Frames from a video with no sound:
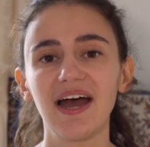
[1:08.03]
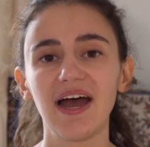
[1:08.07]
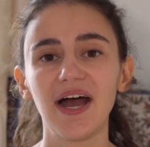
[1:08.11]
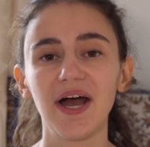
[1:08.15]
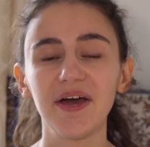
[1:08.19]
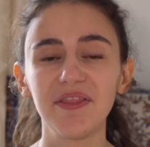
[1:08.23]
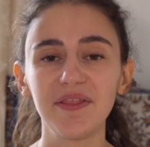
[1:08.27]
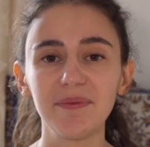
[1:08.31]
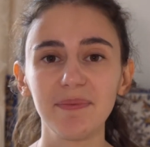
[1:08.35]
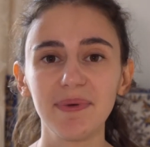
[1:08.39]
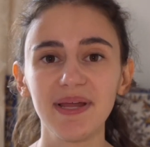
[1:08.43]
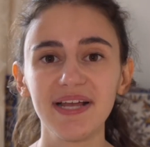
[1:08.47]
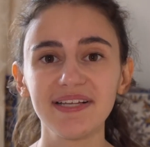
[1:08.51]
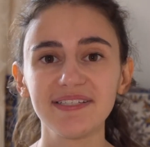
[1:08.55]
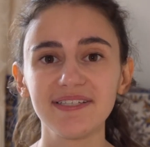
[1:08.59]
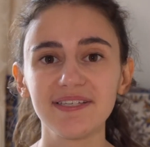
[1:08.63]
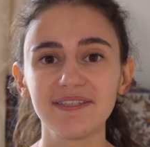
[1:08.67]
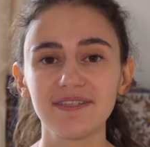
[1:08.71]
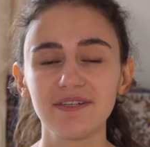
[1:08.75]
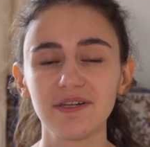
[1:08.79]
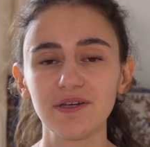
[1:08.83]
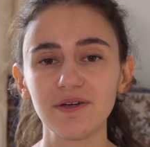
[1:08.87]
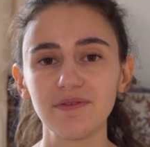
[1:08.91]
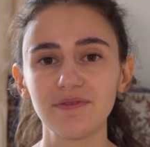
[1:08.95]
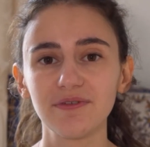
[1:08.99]
Other places
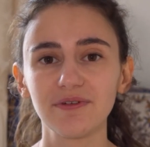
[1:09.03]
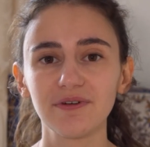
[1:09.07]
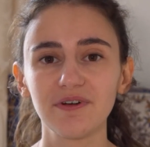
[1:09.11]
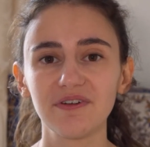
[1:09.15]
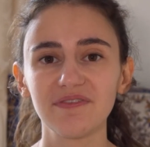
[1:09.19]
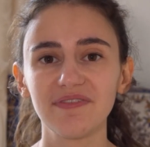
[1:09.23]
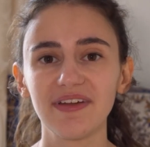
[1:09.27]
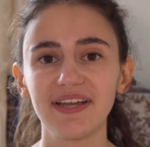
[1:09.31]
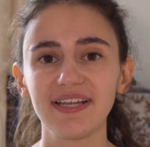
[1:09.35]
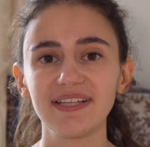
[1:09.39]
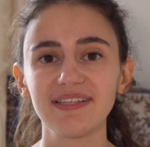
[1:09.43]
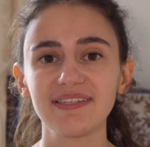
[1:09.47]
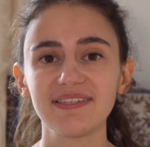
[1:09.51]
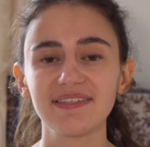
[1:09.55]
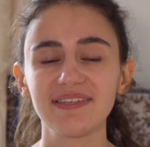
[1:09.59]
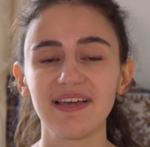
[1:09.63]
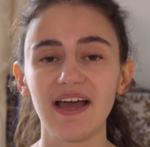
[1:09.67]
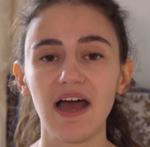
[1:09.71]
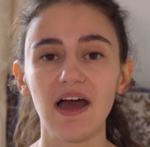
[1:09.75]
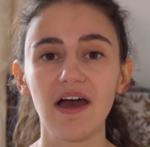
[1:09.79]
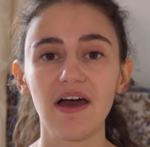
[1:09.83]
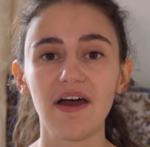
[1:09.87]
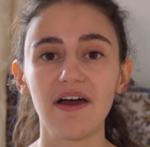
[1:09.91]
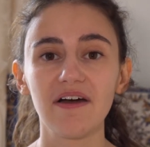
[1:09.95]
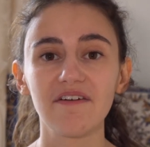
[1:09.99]
to look for events
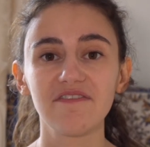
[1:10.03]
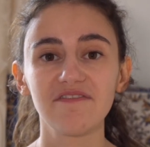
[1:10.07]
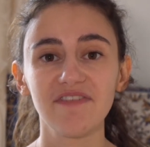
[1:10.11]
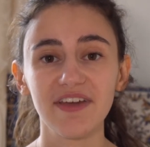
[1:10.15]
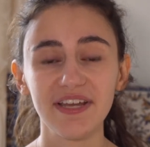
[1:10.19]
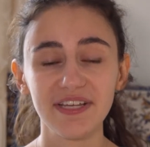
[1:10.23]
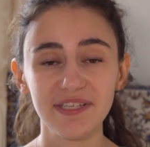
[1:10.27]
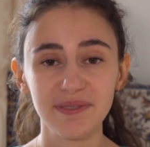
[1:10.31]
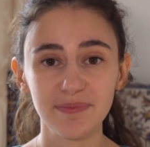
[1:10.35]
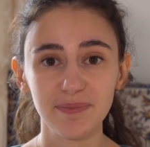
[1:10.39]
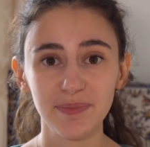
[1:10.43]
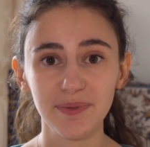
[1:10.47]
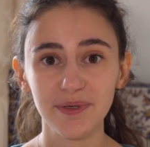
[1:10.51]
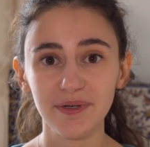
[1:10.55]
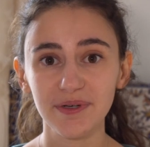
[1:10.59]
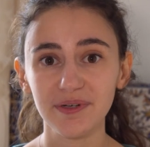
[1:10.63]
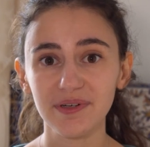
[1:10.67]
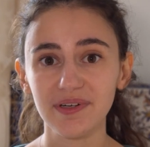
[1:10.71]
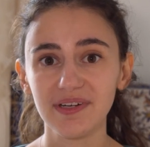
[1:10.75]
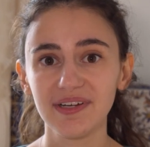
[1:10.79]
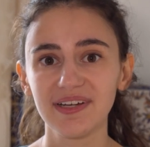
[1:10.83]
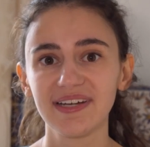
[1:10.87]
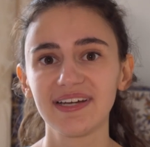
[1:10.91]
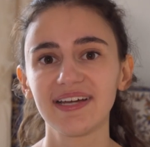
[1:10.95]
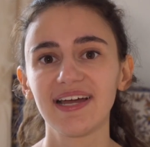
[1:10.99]
are
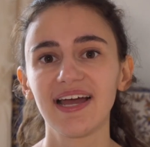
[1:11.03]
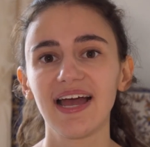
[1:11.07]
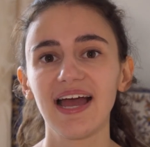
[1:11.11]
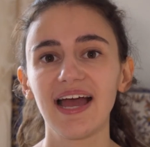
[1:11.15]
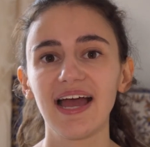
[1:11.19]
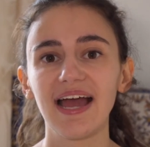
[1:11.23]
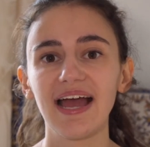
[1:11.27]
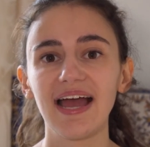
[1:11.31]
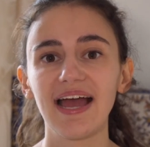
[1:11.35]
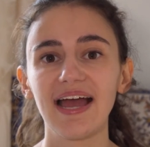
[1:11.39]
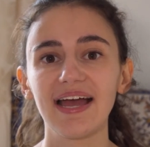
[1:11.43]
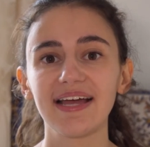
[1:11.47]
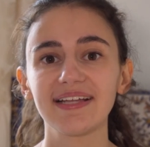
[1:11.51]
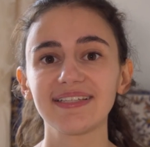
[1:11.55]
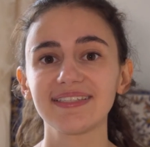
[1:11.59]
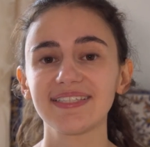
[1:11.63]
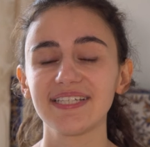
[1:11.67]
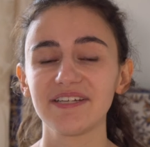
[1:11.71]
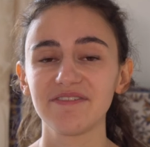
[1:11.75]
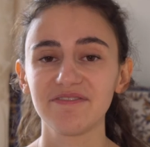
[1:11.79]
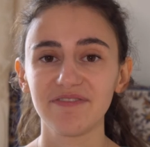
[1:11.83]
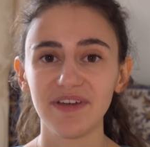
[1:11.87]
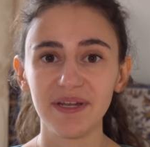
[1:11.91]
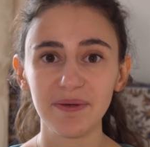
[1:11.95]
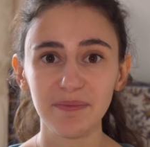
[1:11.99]
Facebook and
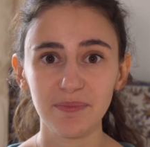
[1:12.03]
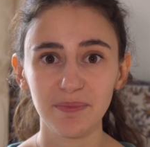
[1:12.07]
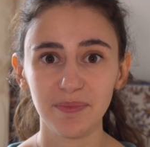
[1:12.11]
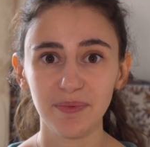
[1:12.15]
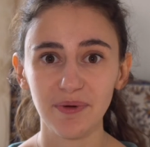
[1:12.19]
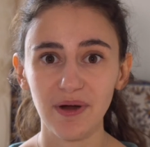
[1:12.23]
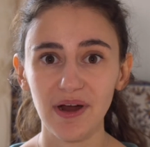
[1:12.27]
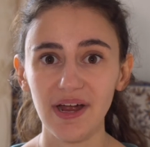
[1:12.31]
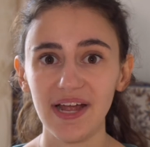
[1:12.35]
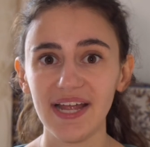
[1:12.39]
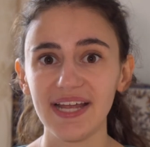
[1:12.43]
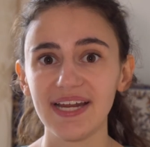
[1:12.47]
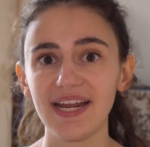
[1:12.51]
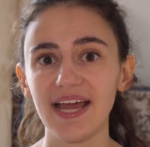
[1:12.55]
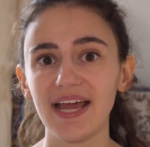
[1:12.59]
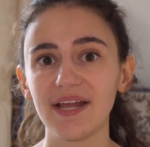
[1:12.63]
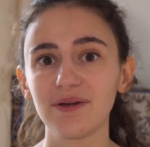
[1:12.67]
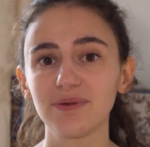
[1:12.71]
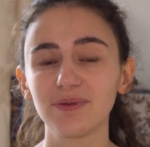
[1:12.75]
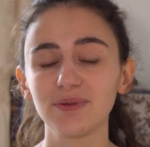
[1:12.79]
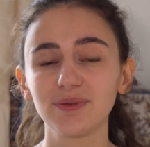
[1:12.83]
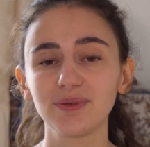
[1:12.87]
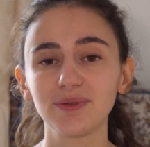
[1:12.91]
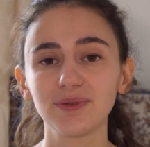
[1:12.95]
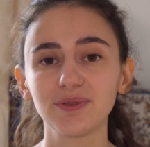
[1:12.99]
Eventbrite
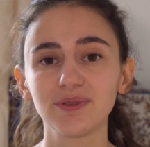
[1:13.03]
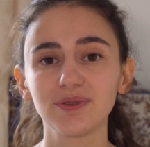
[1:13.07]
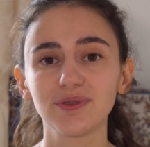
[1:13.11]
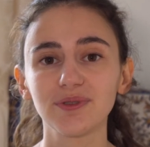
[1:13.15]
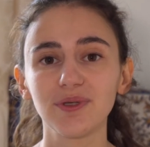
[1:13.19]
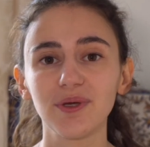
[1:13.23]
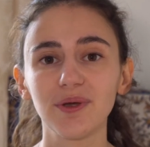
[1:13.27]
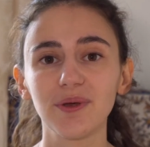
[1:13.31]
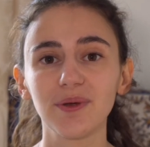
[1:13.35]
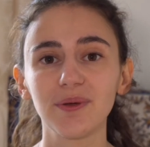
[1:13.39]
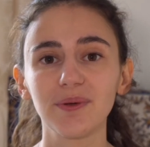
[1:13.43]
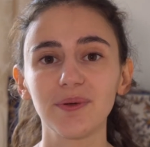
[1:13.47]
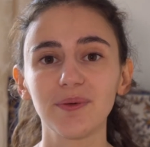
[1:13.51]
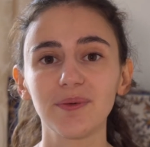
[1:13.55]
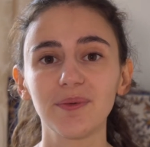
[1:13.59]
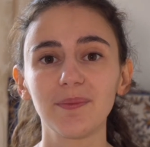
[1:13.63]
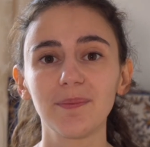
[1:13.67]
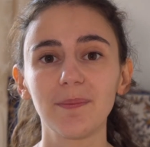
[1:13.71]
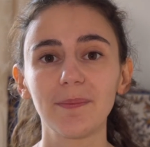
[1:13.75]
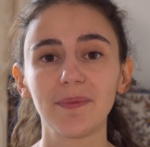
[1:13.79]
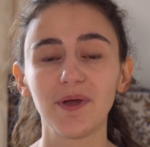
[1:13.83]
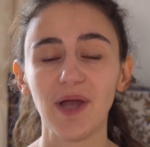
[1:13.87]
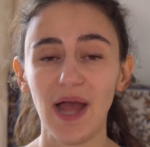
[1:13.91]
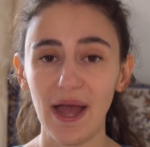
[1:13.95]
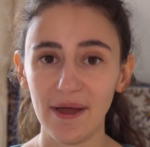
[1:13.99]
and also
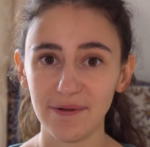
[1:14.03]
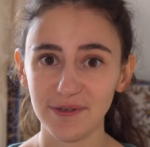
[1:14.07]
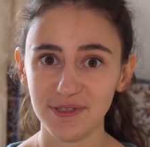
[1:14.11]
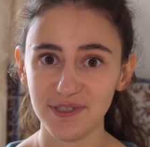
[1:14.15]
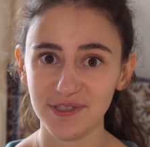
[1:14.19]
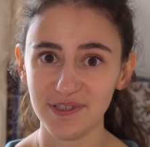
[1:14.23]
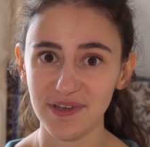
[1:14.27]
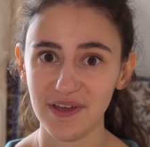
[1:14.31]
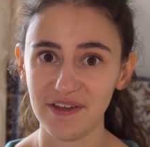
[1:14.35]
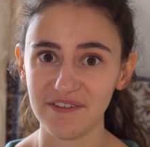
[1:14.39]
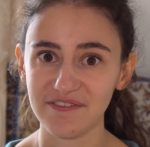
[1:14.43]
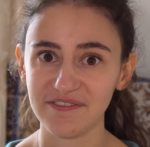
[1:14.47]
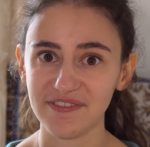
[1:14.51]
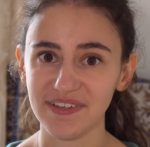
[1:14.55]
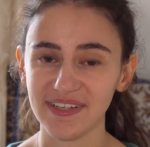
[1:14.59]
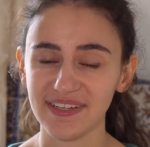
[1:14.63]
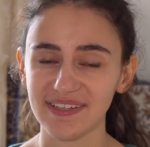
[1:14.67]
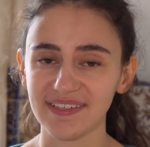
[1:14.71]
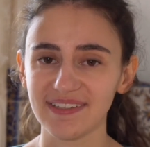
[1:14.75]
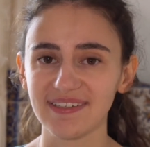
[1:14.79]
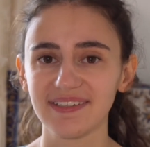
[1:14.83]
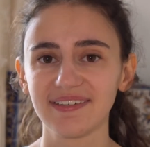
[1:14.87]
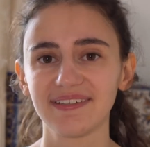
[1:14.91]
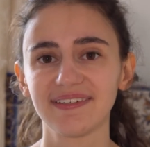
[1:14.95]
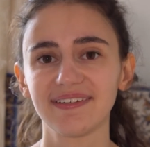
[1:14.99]

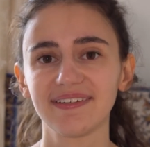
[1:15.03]
Couchsurfing.